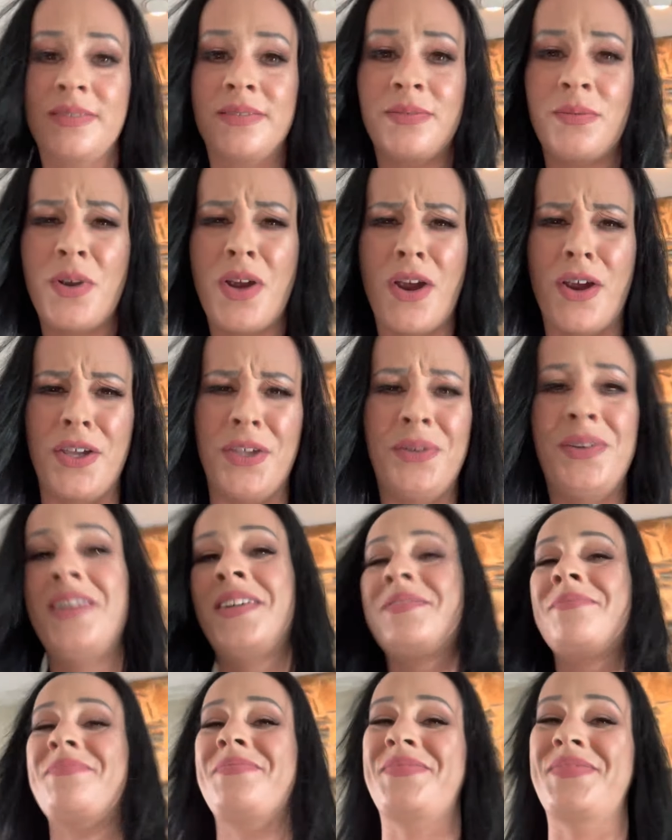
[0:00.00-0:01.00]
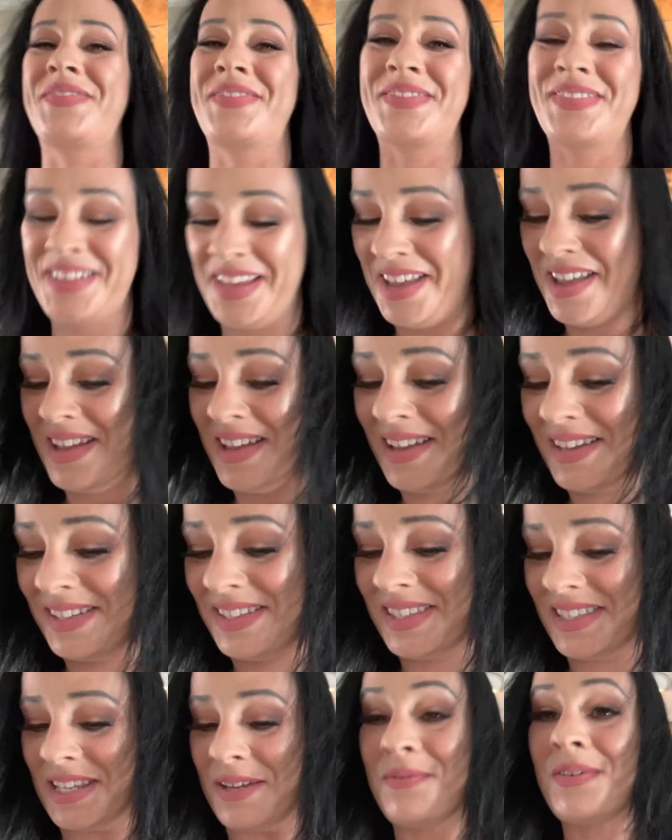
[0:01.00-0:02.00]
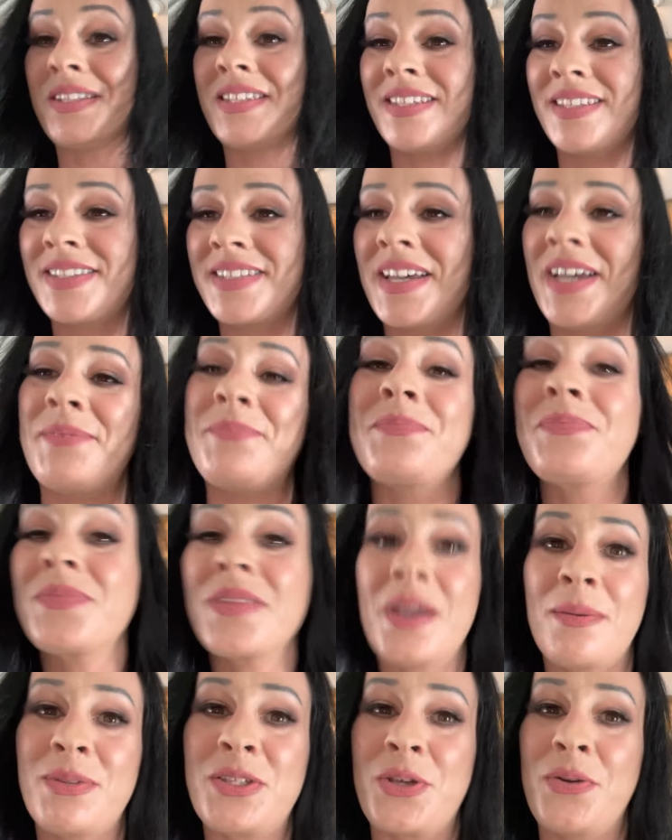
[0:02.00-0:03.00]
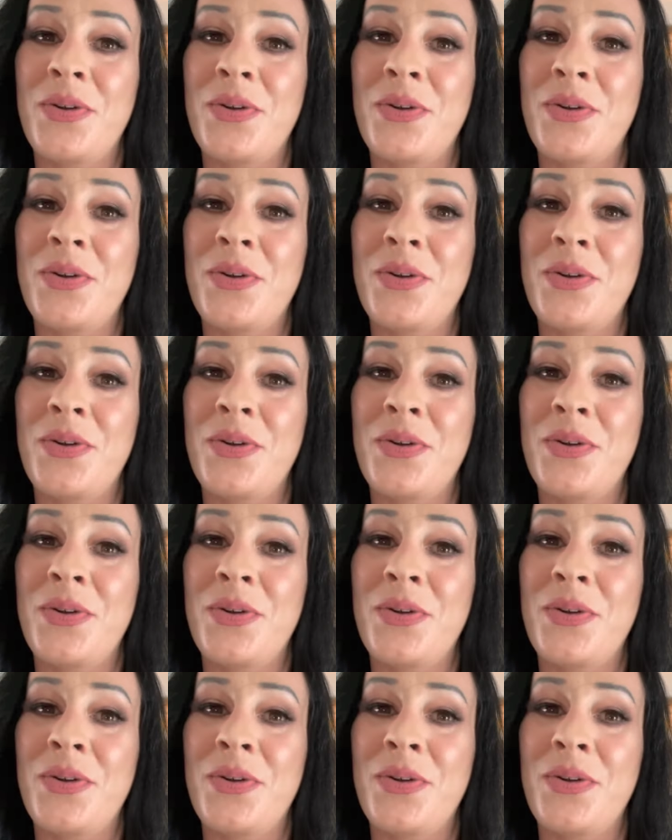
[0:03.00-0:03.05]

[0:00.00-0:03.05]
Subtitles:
where are you? And see what's inside. I'm so